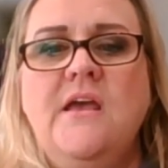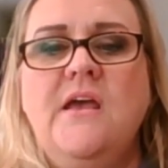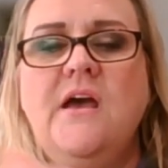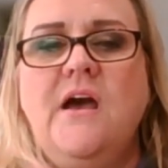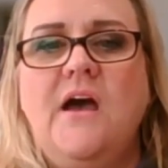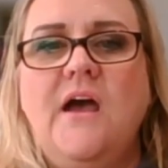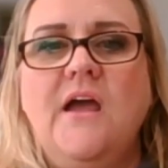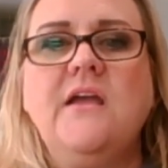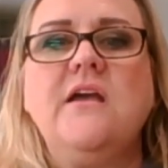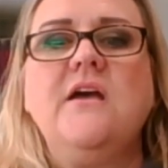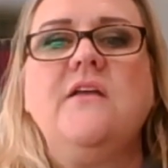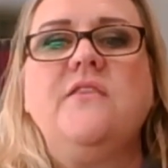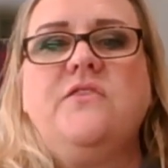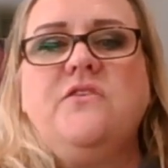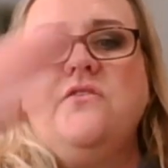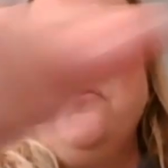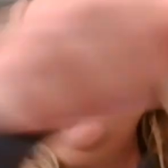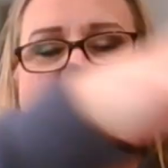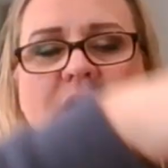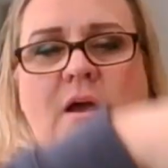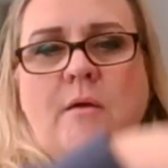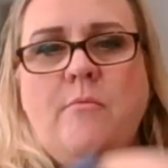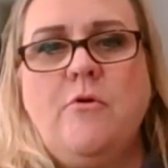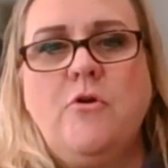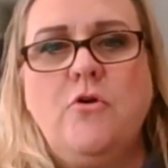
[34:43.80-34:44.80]
I cut the
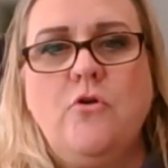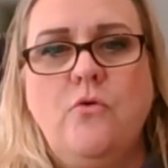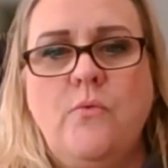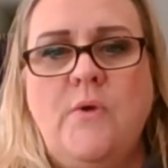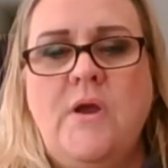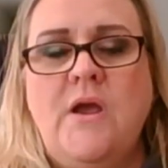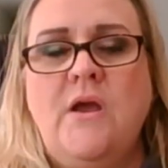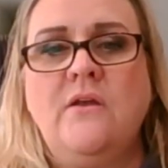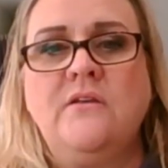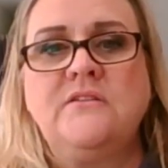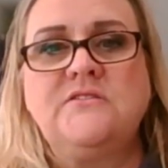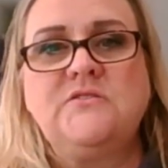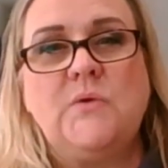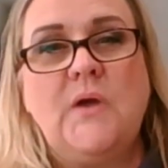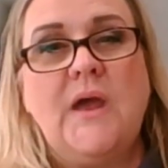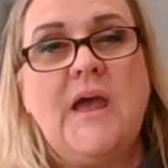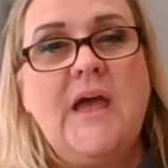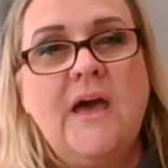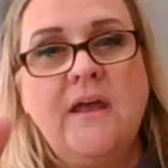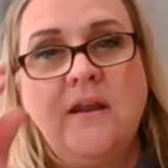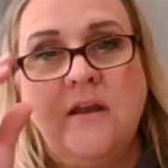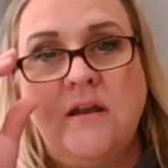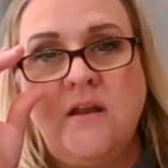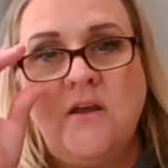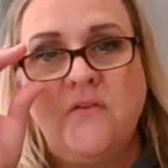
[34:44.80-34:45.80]
fabric around so I
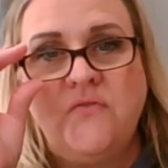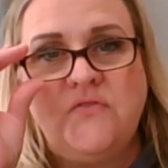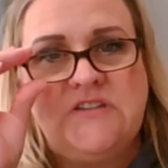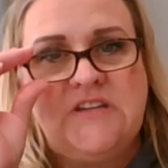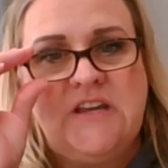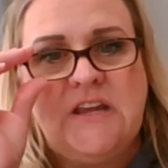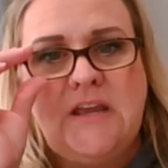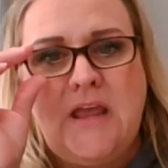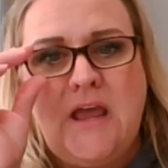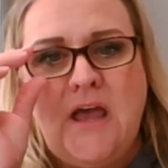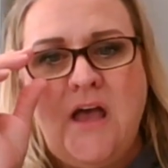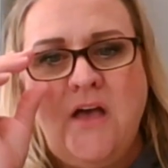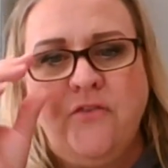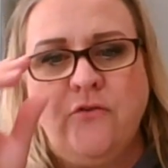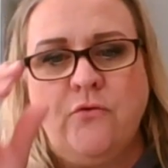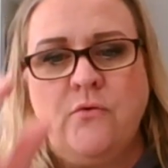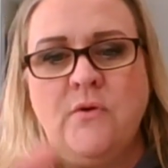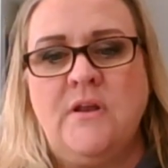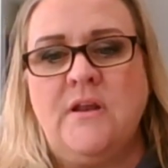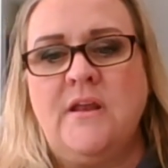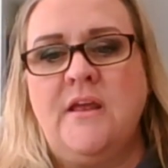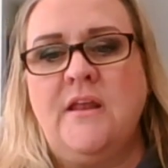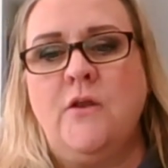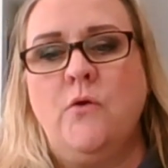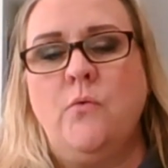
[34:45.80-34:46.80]
had enough to gather
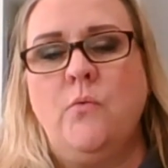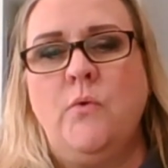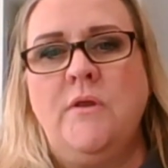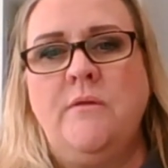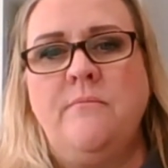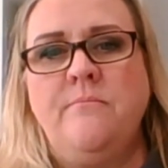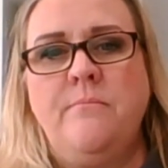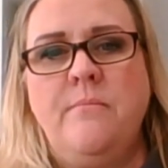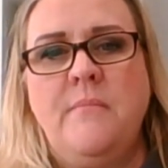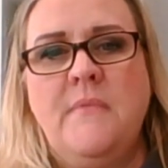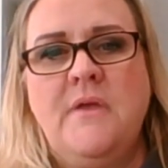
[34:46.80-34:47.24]
it and it would